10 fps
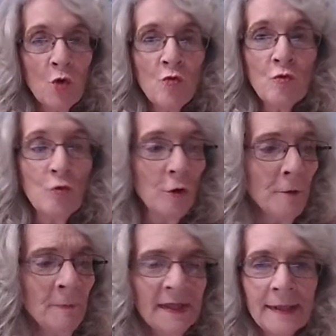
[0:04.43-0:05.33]

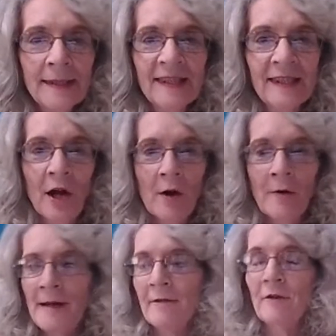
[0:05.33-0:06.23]
Whoops.
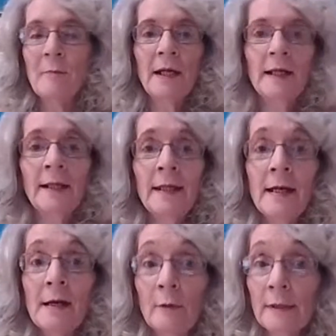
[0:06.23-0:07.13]
Sorry, everybody.
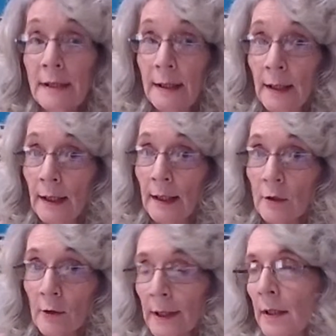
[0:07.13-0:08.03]
I was getting a little
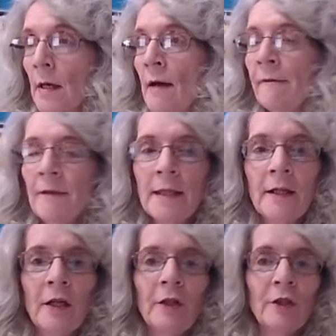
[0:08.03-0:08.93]
drink of coffee
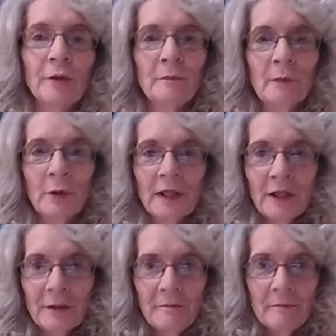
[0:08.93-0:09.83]
there. Good
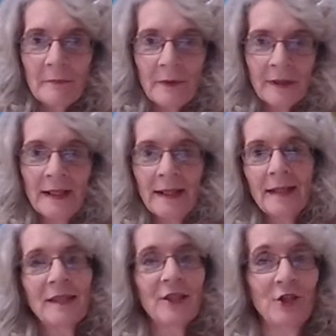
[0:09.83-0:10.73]
morning. Good
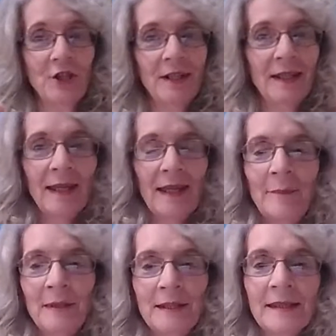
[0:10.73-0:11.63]
morning. It's Gina
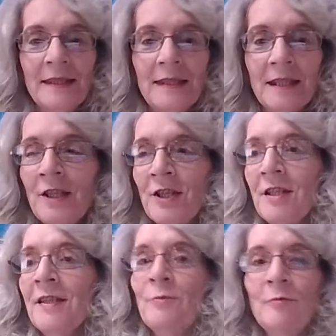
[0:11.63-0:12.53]
Captain
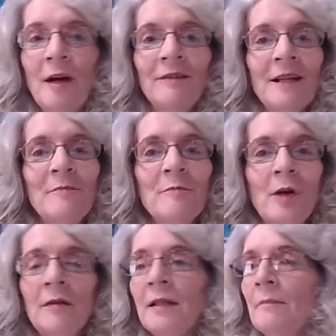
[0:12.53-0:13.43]
Stitches. Welcome,
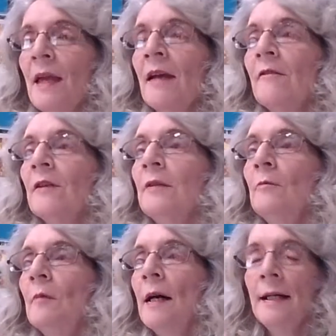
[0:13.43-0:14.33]
welcome,
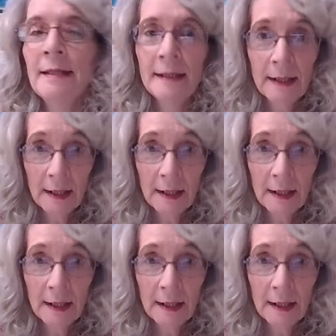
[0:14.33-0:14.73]
everyone.